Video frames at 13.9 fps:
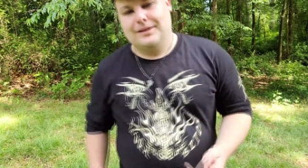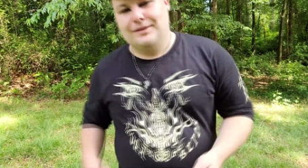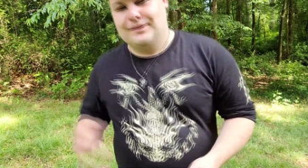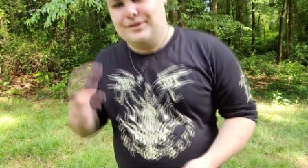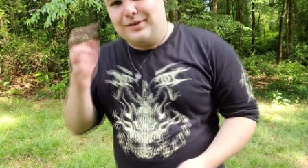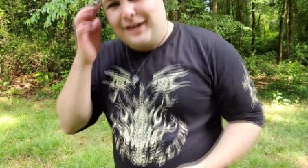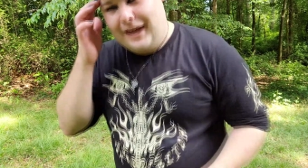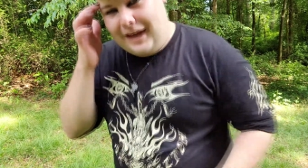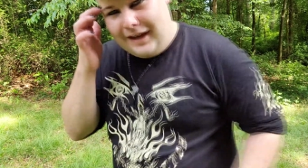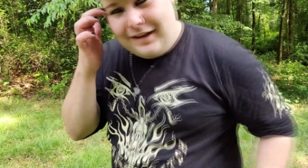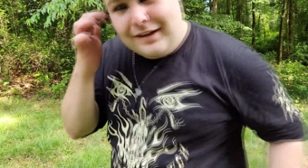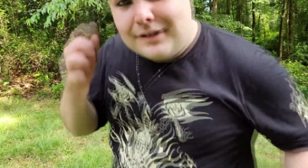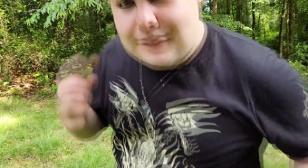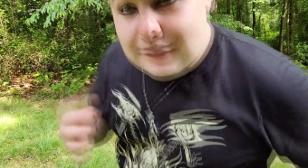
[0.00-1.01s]
So yeah.
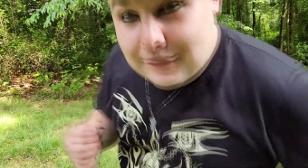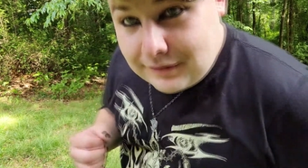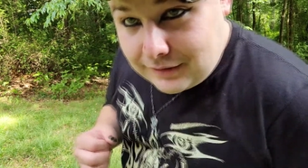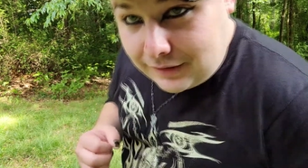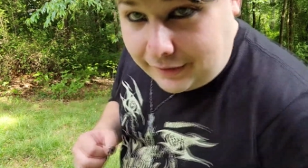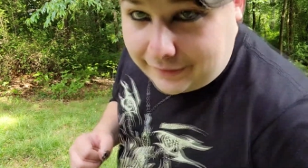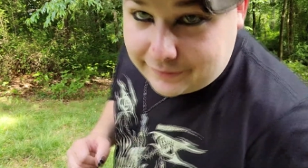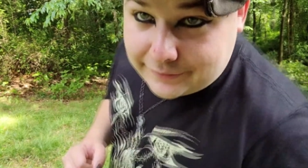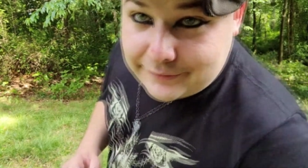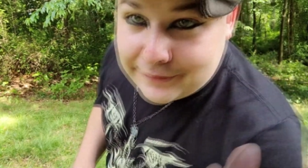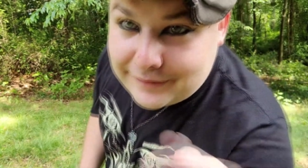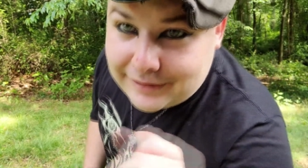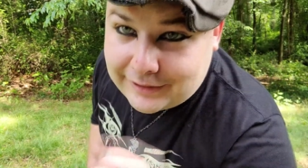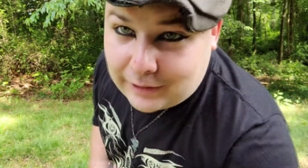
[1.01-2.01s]
And
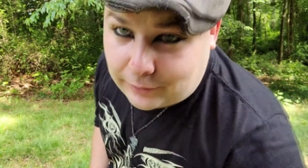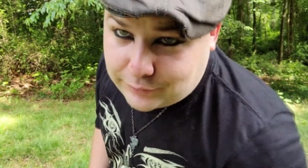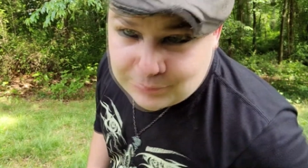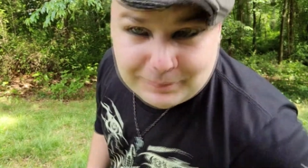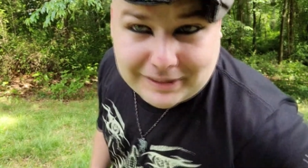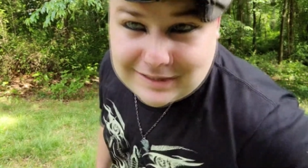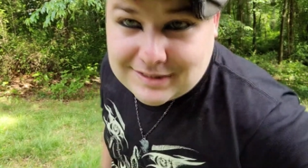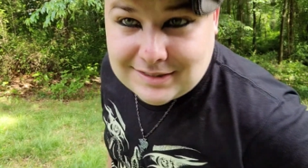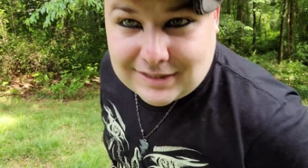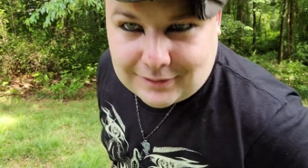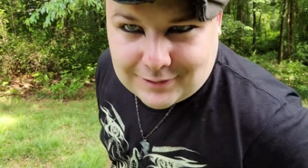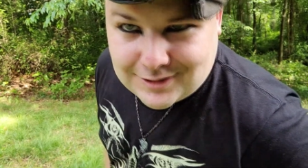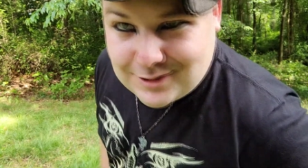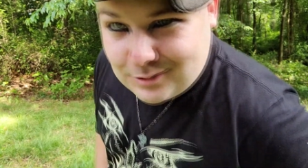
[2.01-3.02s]
he also makes
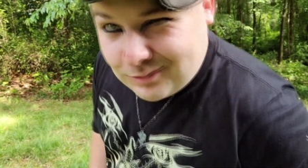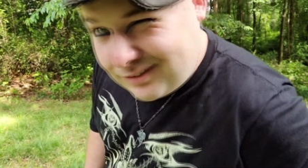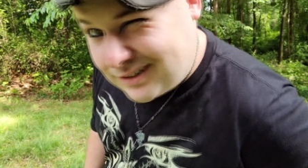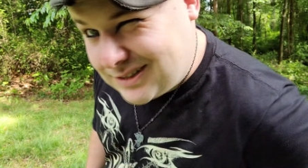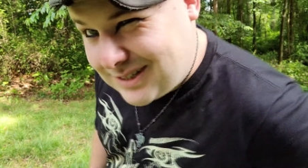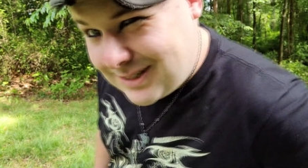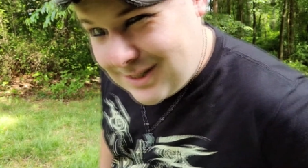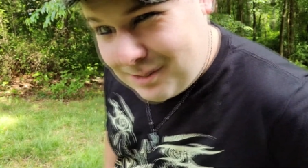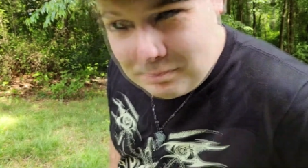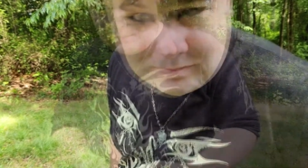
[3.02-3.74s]
stickers. Want to see some?